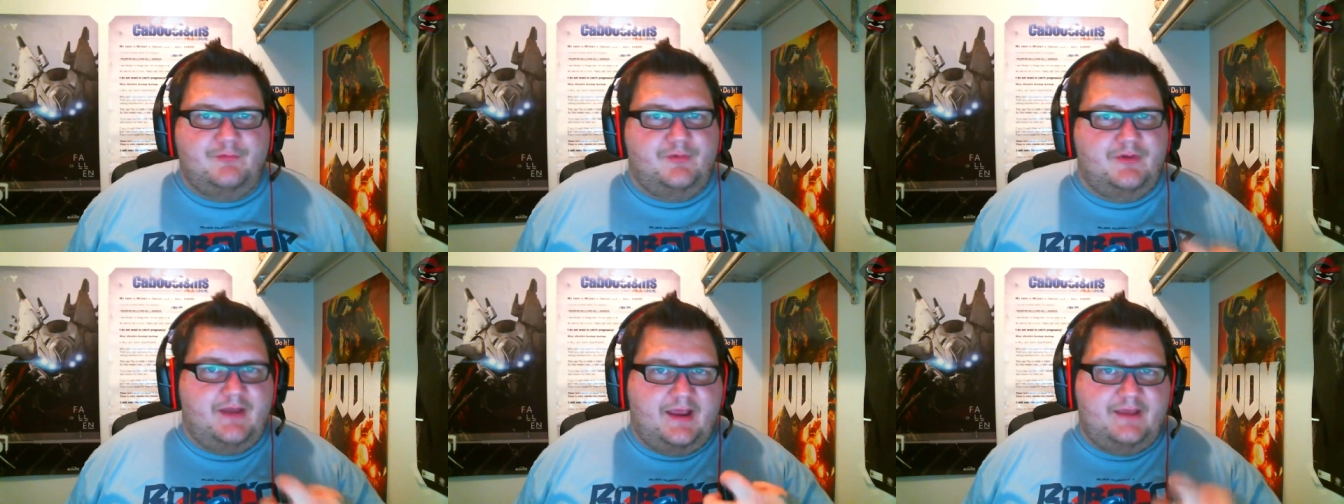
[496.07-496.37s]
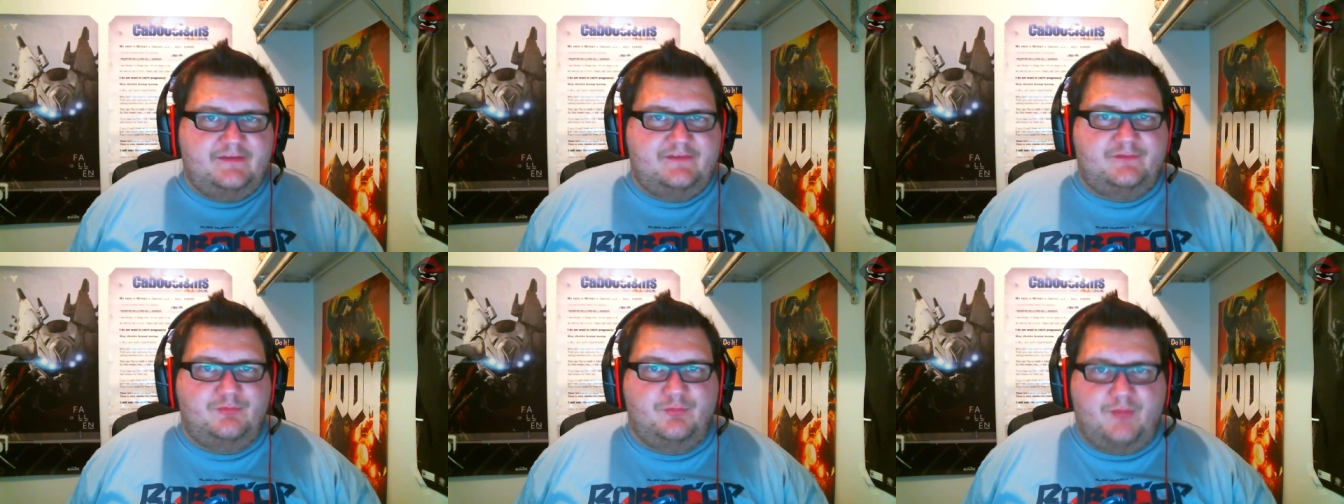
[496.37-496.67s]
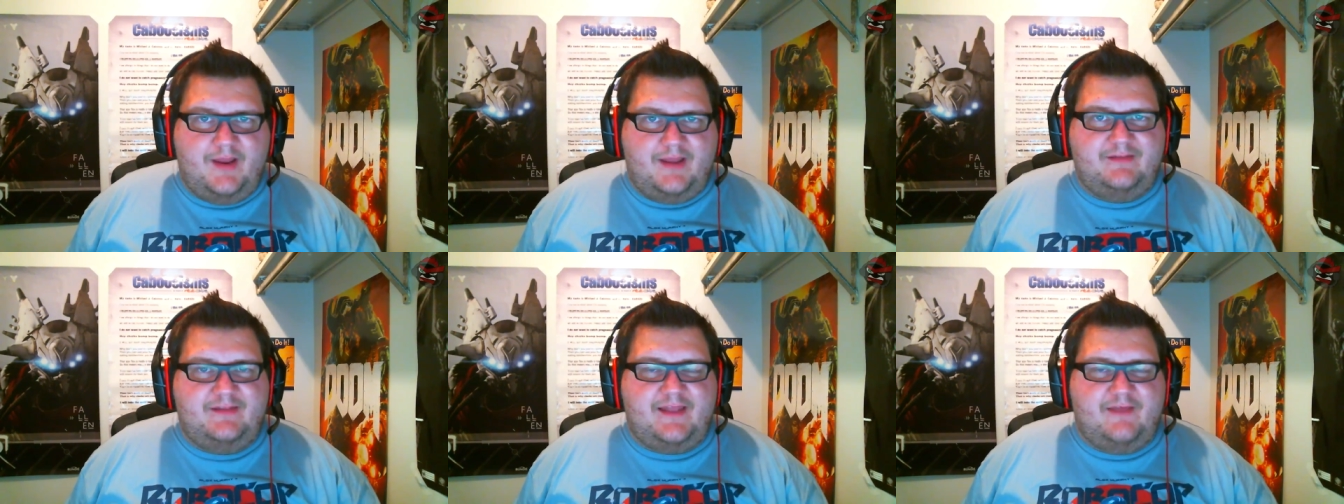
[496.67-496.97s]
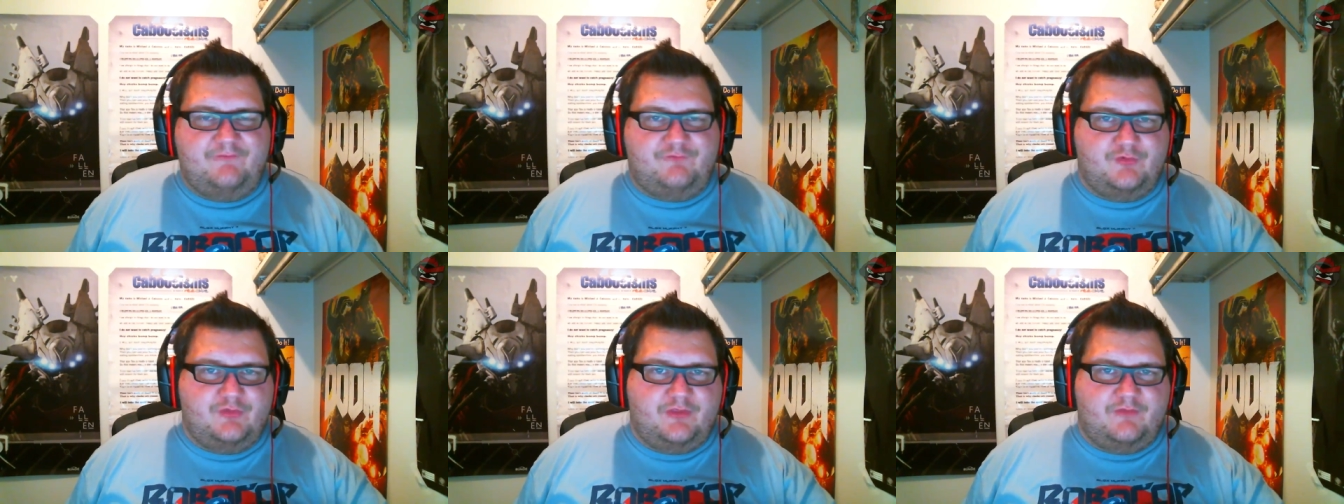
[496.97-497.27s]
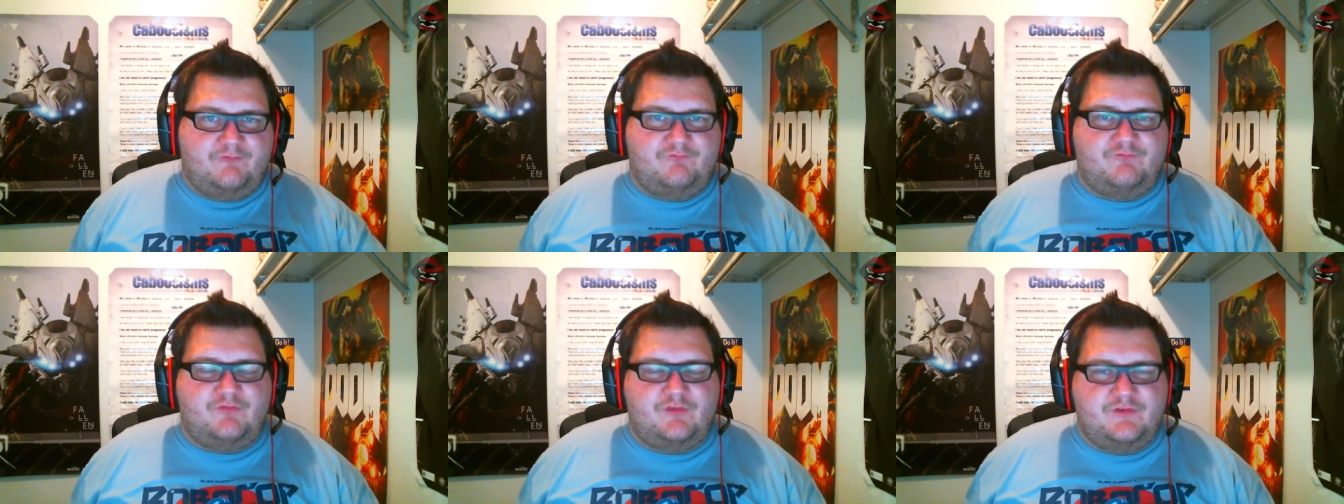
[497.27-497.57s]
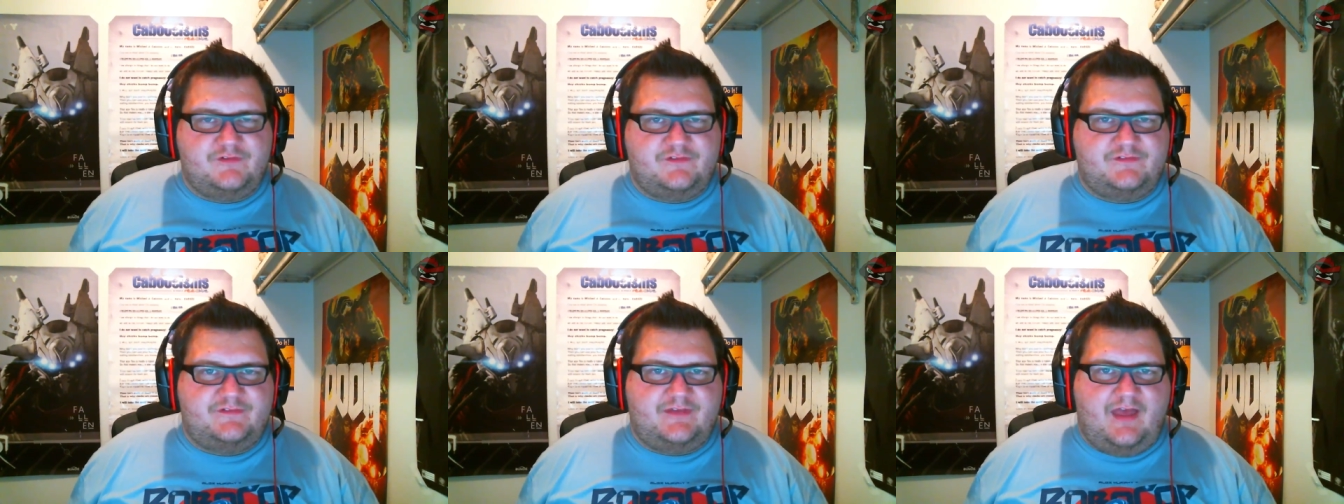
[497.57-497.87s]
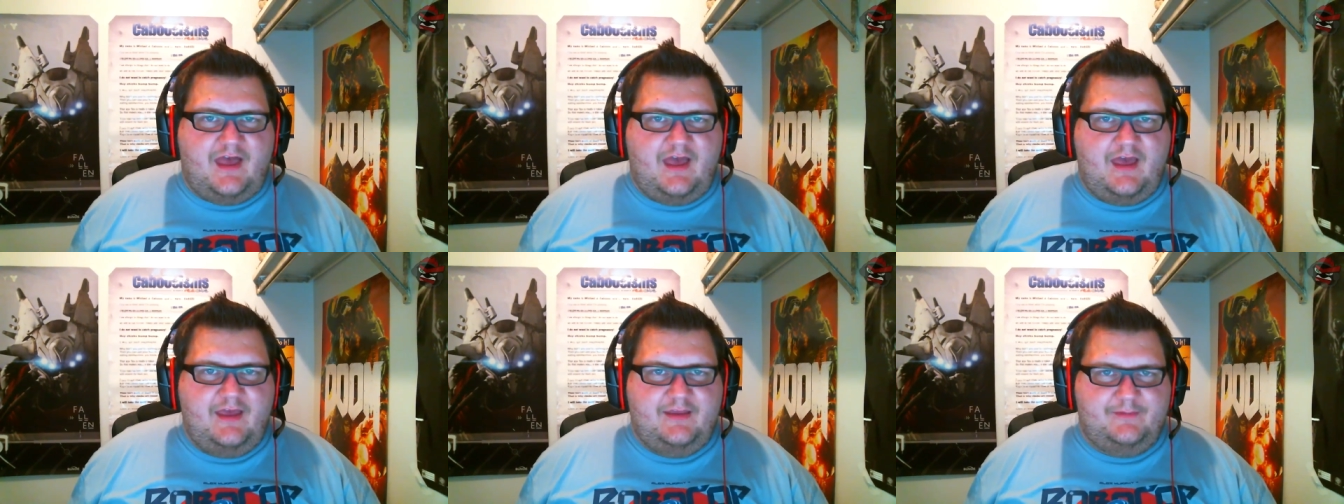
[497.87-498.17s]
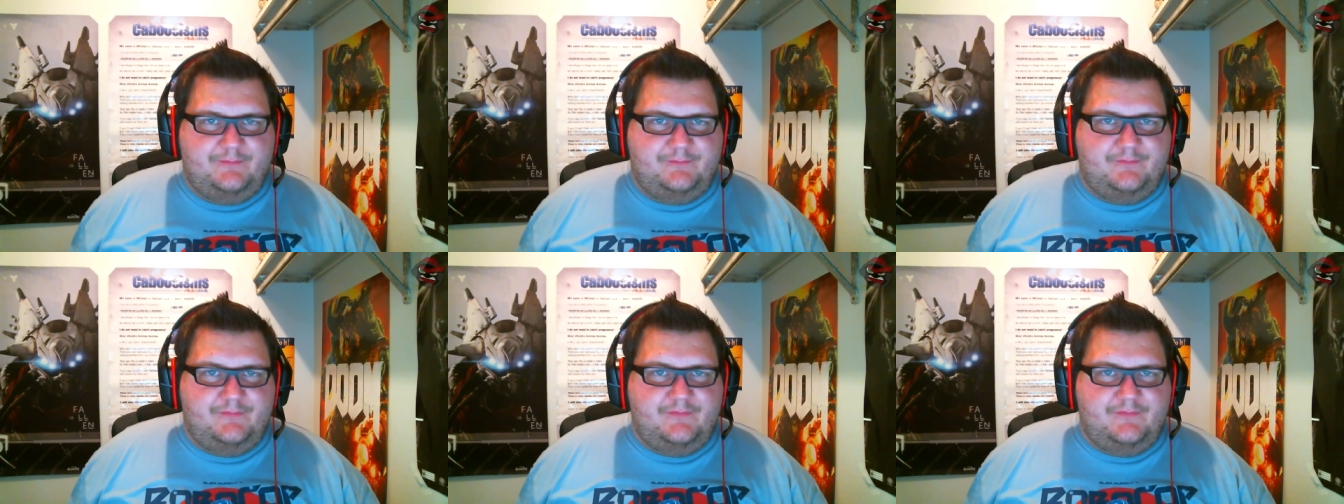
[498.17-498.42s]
When I read that for the first time,